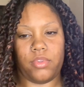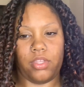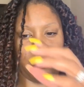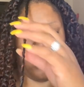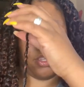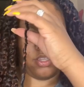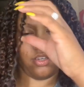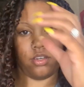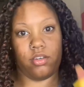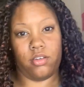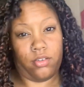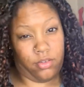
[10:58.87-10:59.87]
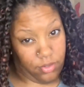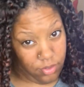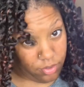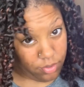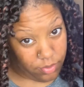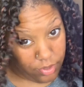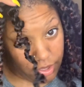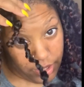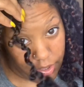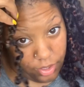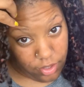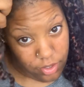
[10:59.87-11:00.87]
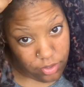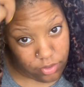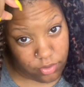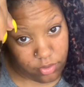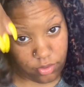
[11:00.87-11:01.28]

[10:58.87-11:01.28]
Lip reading: And then I'm gonna let it go.